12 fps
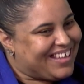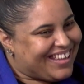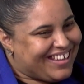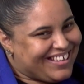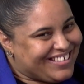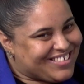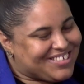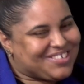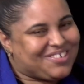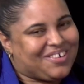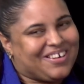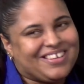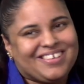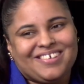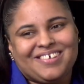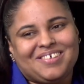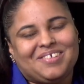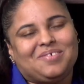It
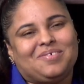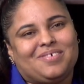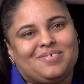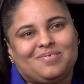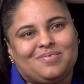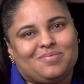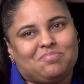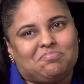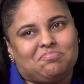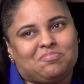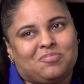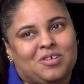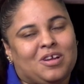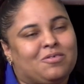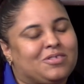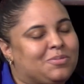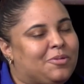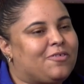started when I
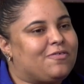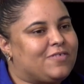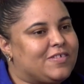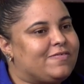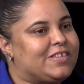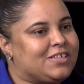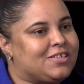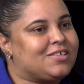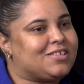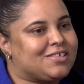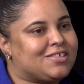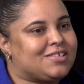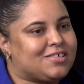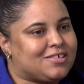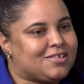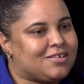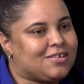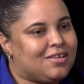was about 15,
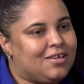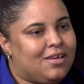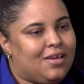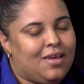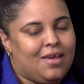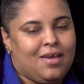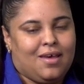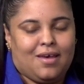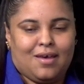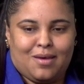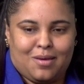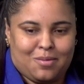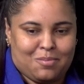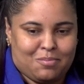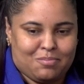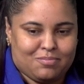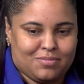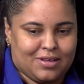16.
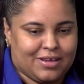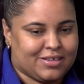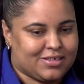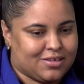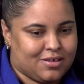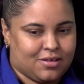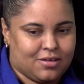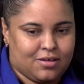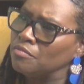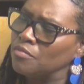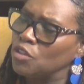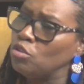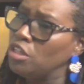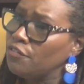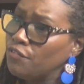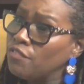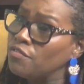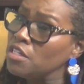Like I said, you look
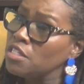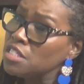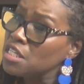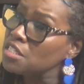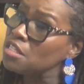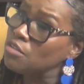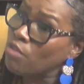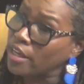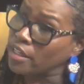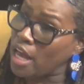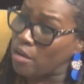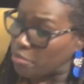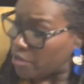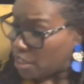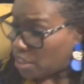15, 16 right now, Brittany.